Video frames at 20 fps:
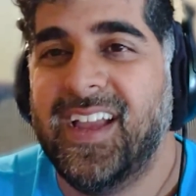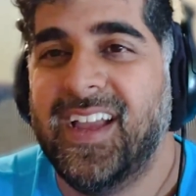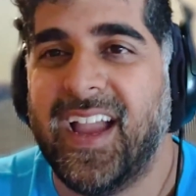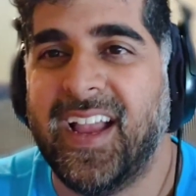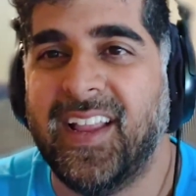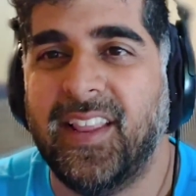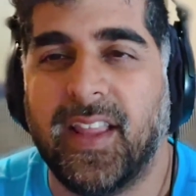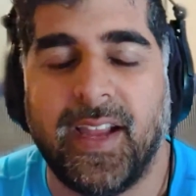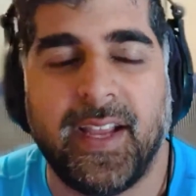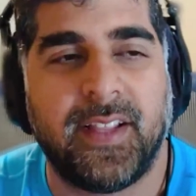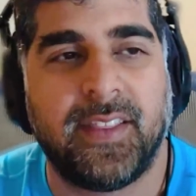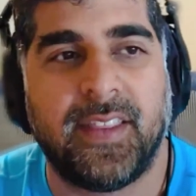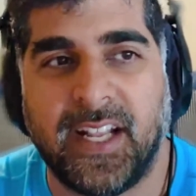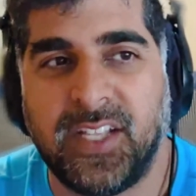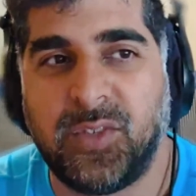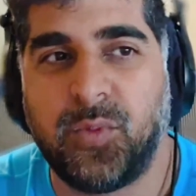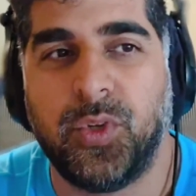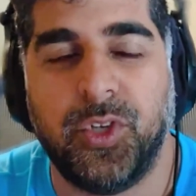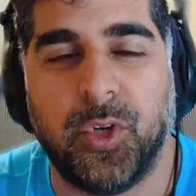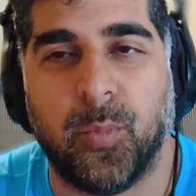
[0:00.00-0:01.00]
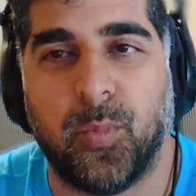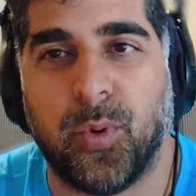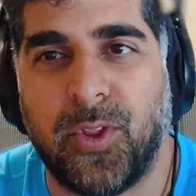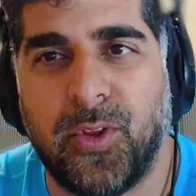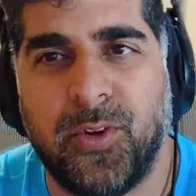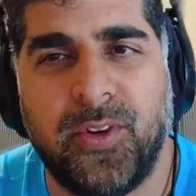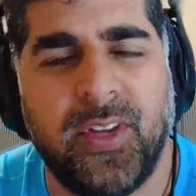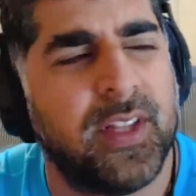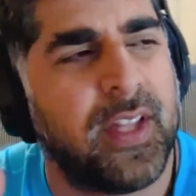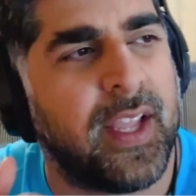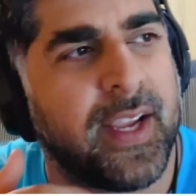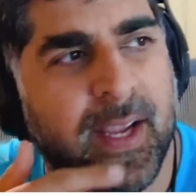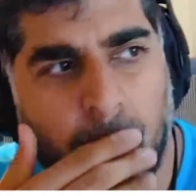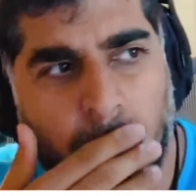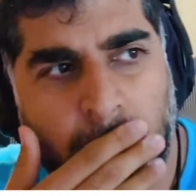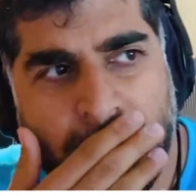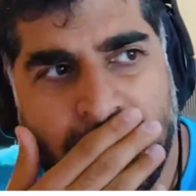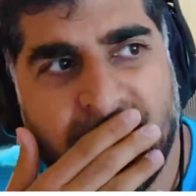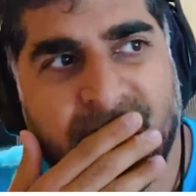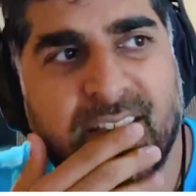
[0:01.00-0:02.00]
And like that's what your brother did. Like
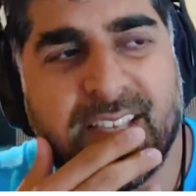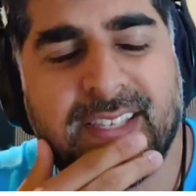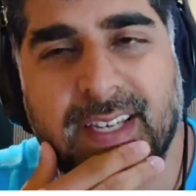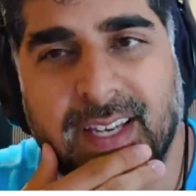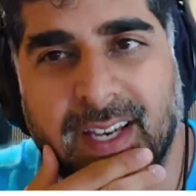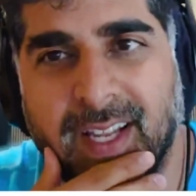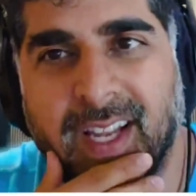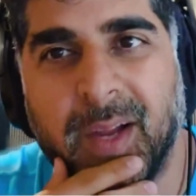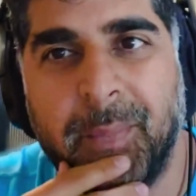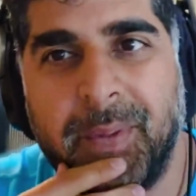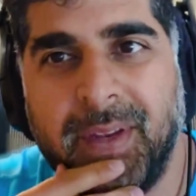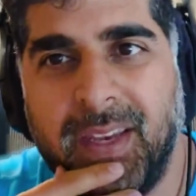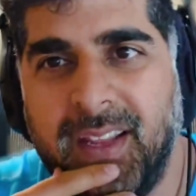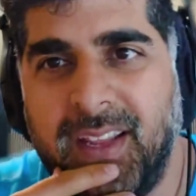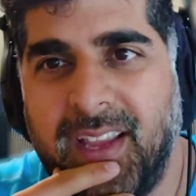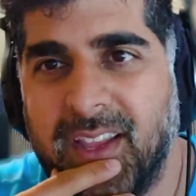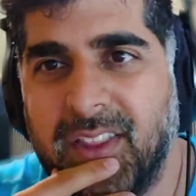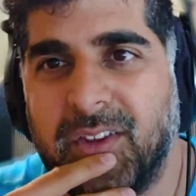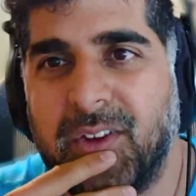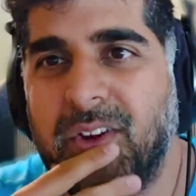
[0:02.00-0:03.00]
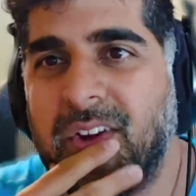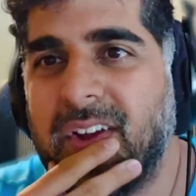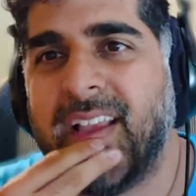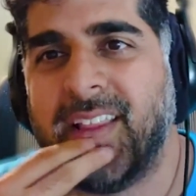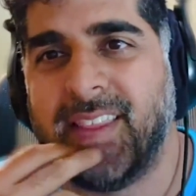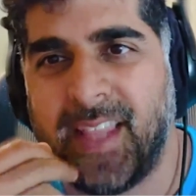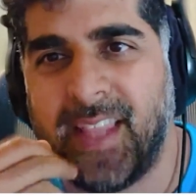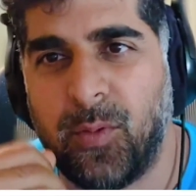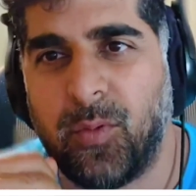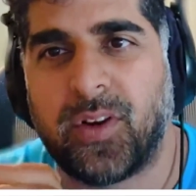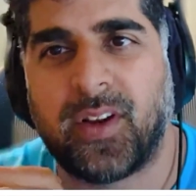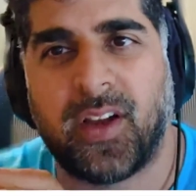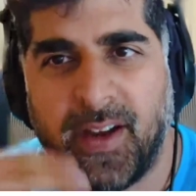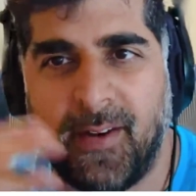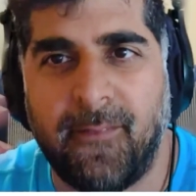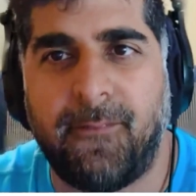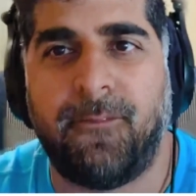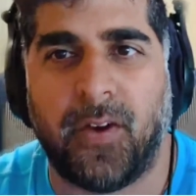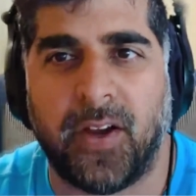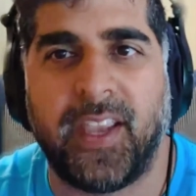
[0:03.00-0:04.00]
we invested in a company together and they were kind
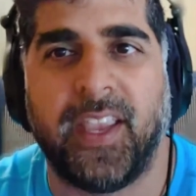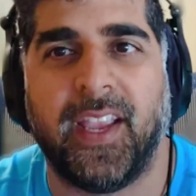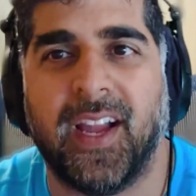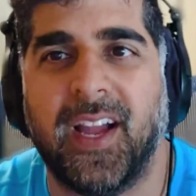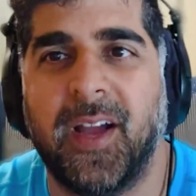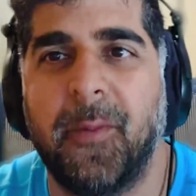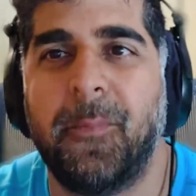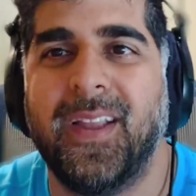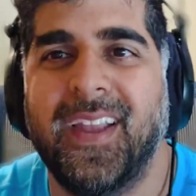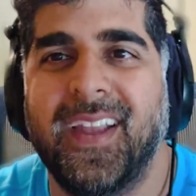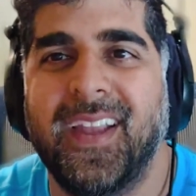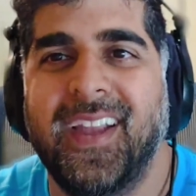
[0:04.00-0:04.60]
of fucking up.